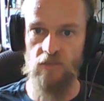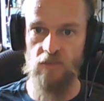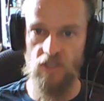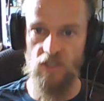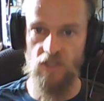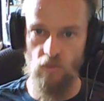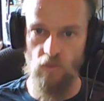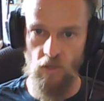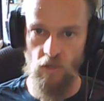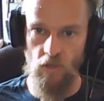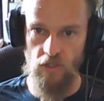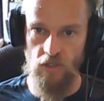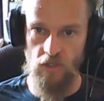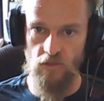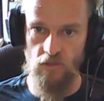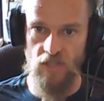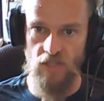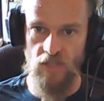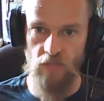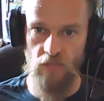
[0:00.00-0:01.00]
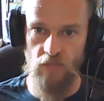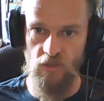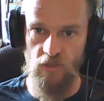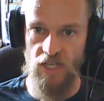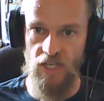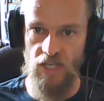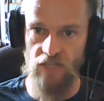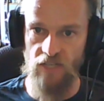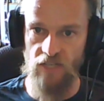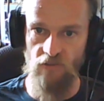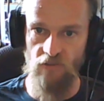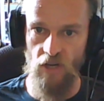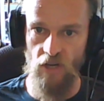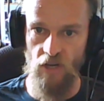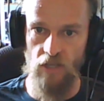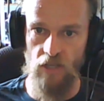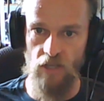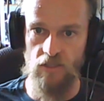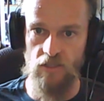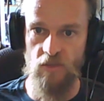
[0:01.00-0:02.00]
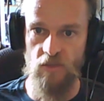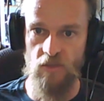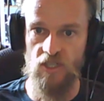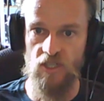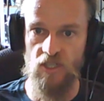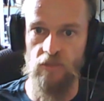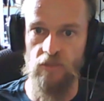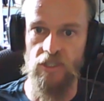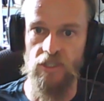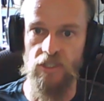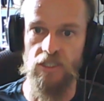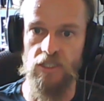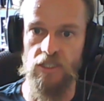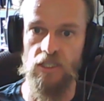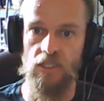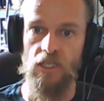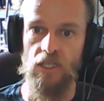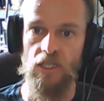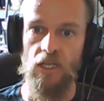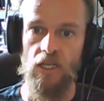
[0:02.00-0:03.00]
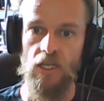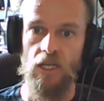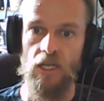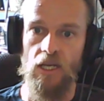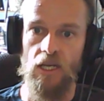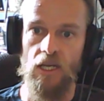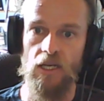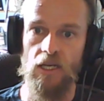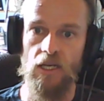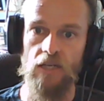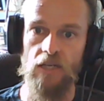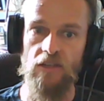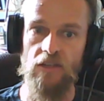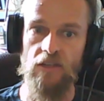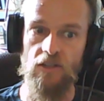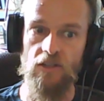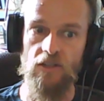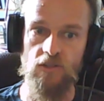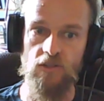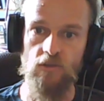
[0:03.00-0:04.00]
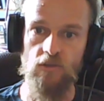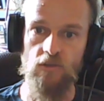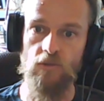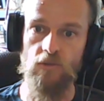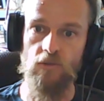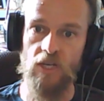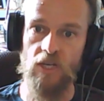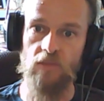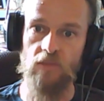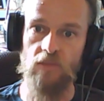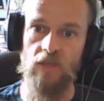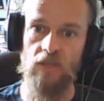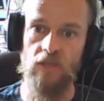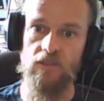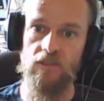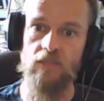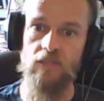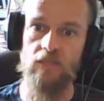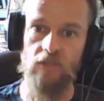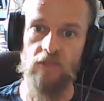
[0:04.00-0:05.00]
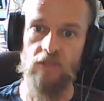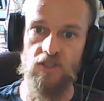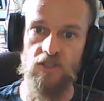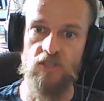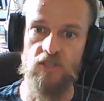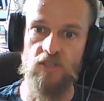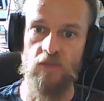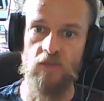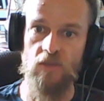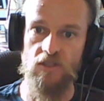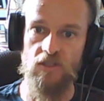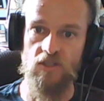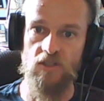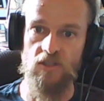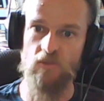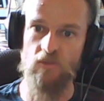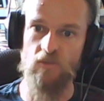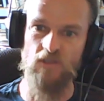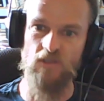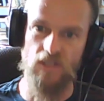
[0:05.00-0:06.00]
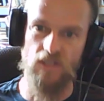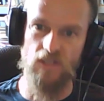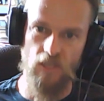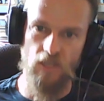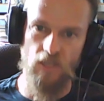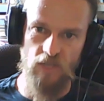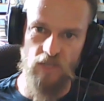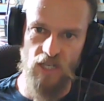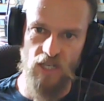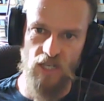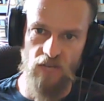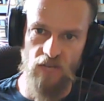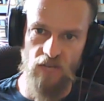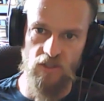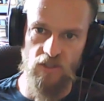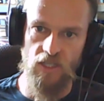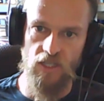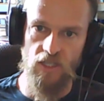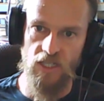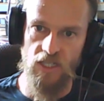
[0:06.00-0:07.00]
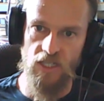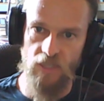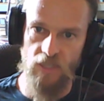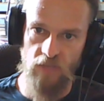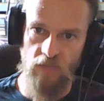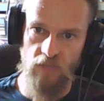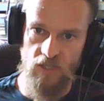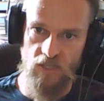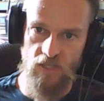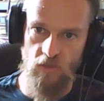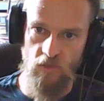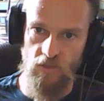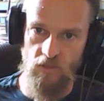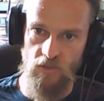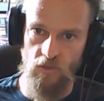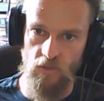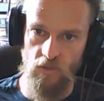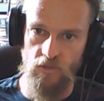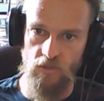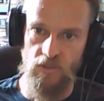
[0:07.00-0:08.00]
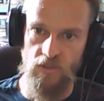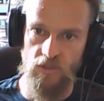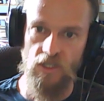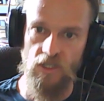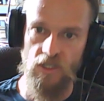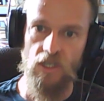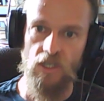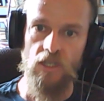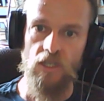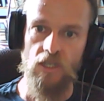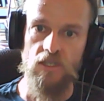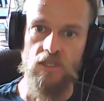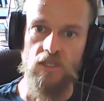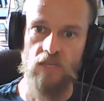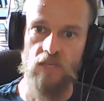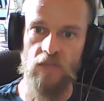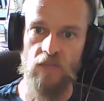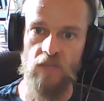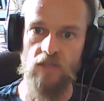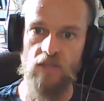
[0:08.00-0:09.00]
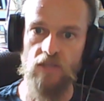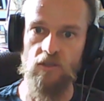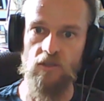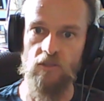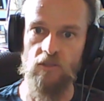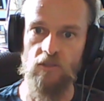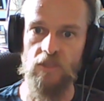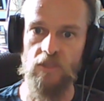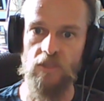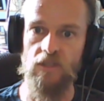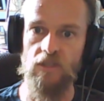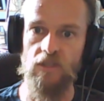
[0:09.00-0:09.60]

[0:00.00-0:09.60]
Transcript: and you want to use that mutating fire special ability, then I do recommend the Demolition Specialist, because most things are going to be in cover. You're going to get that +1 to wound. It's going to make you a little bit,